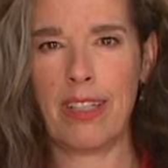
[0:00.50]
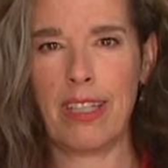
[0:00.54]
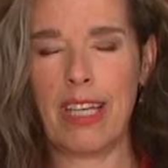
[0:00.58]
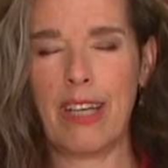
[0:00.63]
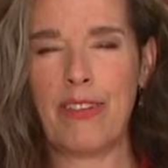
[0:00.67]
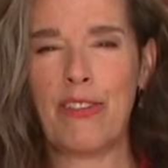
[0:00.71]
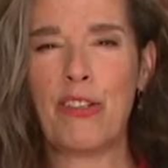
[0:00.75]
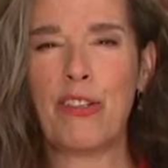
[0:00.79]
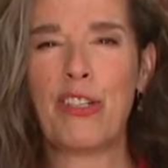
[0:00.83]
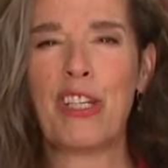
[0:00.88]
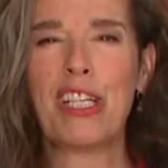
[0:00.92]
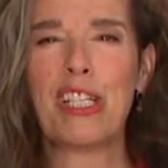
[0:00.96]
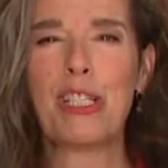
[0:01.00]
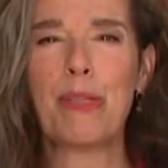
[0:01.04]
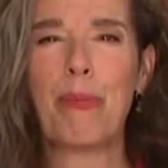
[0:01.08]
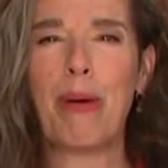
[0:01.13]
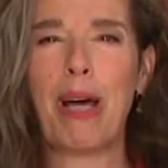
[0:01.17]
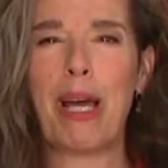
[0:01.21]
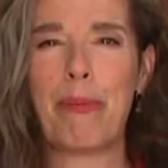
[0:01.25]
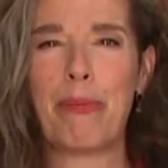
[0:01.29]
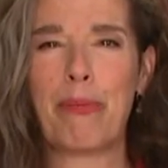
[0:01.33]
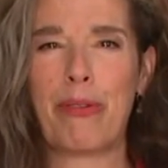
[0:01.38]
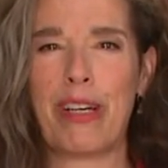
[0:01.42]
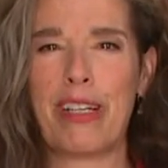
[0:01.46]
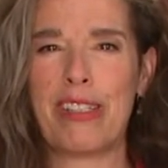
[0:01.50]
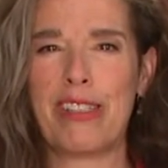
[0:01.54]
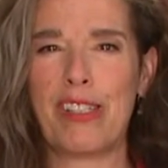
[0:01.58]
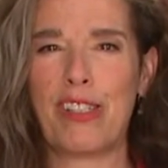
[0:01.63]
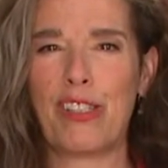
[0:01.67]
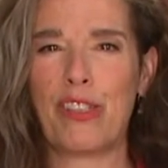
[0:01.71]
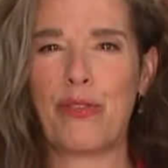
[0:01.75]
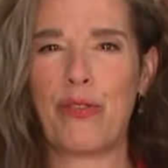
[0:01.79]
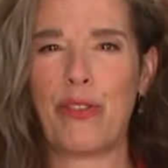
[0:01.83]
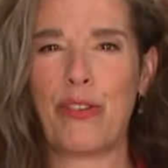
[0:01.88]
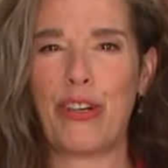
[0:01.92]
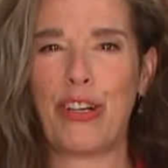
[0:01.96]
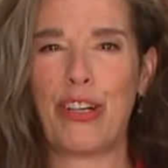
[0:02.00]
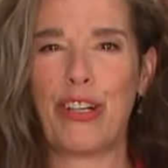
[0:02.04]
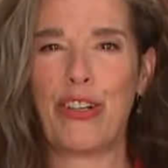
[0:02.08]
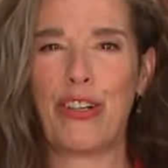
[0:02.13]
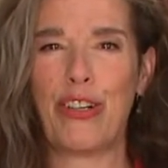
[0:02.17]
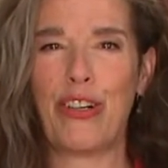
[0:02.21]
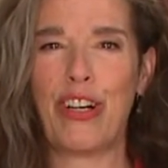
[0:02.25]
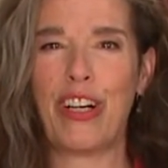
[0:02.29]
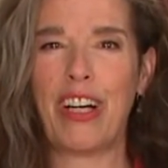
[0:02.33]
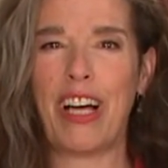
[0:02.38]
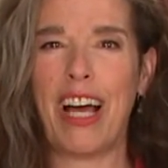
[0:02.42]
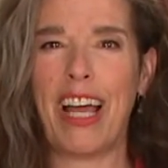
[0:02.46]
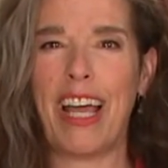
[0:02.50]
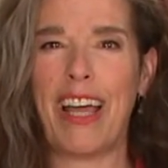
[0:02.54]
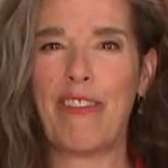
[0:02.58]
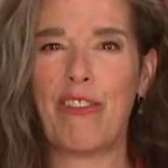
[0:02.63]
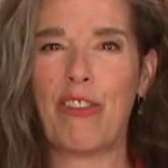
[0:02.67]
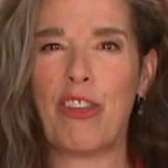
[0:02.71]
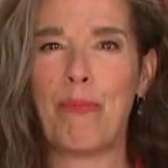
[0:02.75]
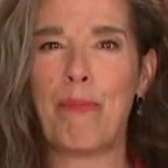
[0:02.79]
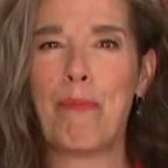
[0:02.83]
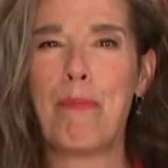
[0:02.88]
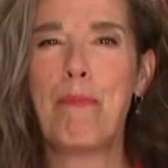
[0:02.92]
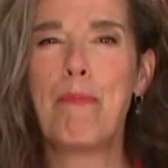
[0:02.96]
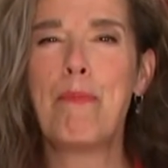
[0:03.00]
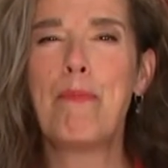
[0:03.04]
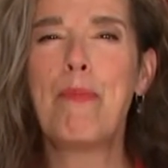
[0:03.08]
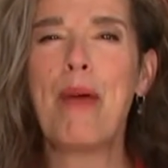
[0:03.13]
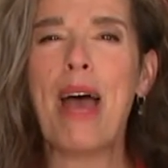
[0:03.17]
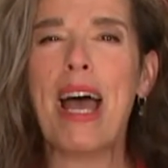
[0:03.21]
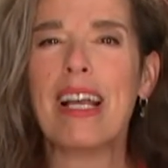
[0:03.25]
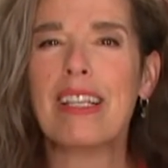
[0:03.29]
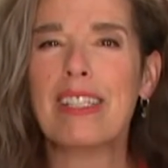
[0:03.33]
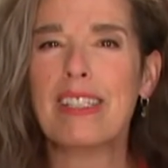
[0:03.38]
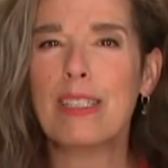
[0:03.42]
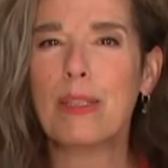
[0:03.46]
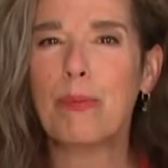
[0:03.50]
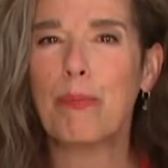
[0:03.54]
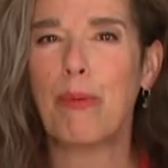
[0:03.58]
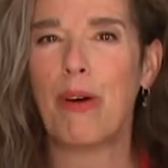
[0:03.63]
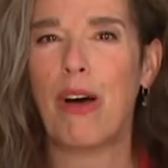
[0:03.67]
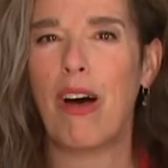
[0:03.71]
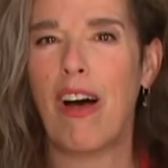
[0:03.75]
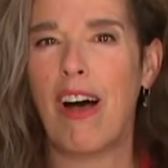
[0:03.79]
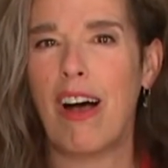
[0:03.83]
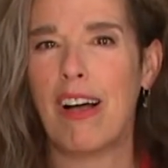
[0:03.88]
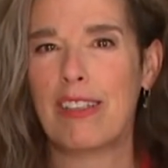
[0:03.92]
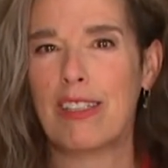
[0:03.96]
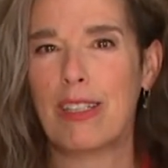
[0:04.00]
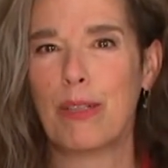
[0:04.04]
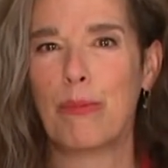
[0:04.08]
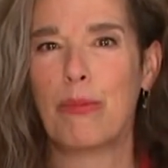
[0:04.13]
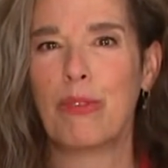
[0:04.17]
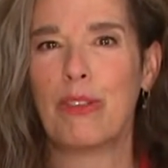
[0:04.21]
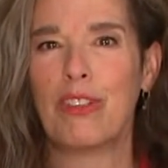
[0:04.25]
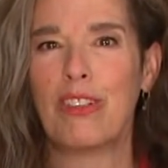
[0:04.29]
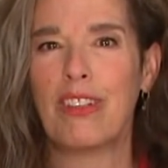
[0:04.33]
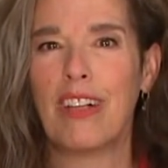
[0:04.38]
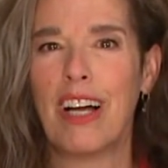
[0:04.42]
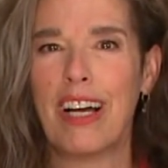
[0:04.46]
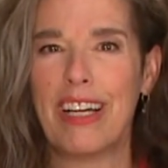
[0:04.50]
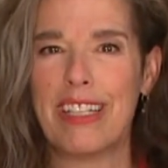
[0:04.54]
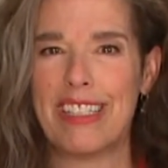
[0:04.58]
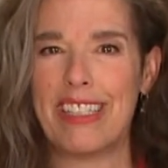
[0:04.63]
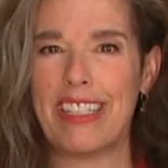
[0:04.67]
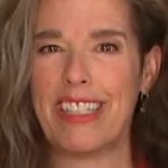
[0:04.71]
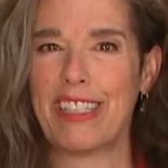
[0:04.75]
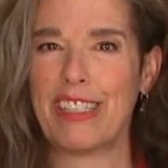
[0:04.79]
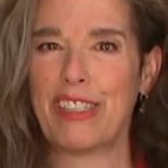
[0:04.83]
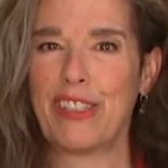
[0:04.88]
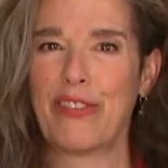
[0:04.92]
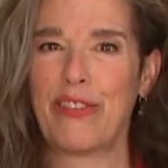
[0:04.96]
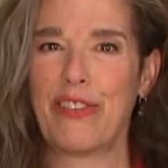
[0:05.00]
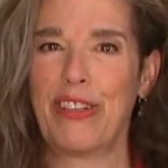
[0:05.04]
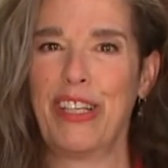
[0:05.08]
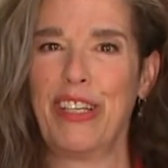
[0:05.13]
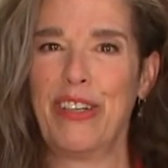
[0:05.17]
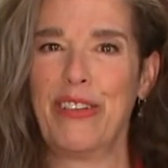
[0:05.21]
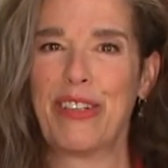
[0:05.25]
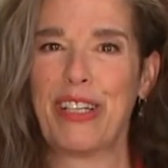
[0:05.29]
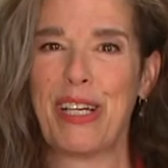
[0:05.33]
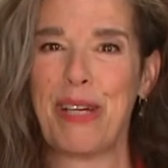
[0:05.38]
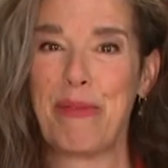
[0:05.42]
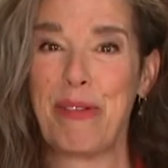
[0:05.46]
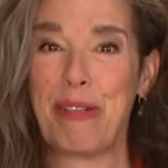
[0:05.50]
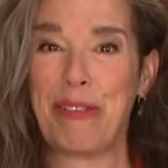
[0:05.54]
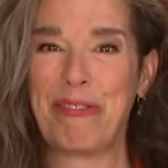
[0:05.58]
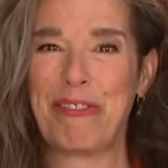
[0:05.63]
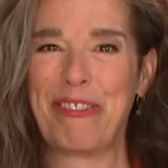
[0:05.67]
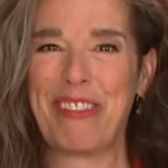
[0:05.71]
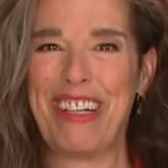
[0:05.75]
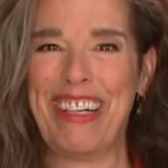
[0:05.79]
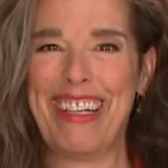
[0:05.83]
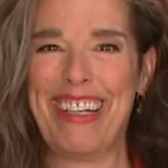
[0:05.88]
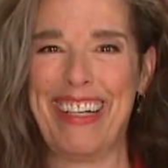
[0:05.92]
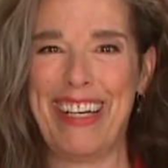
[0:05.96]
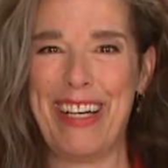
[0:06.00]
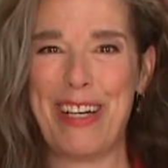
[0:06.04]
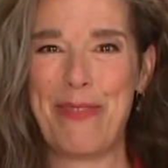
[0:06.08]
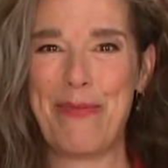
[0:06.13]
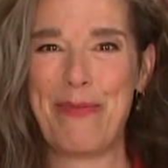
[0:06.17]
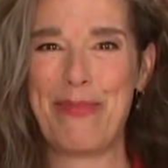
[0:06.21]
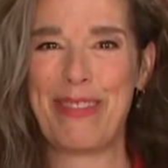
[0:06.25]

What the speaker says: If you need to buy presents for a cook, I have the best possible ideas for you coming right up.